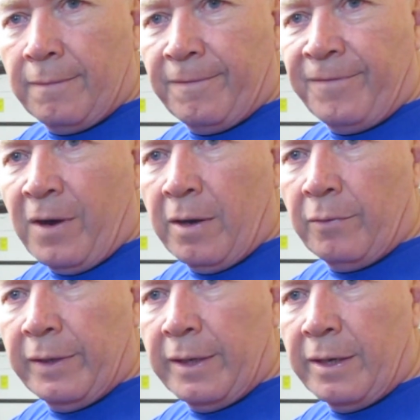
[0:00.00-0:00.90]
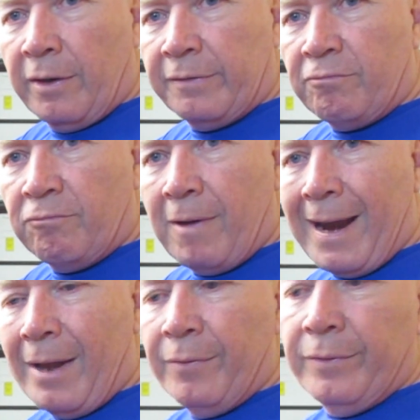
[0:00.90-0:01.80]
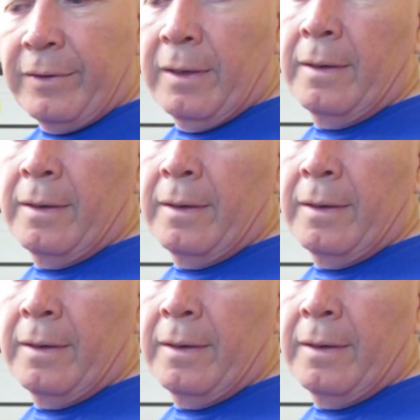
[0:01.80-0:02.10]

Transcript: filed in a nice round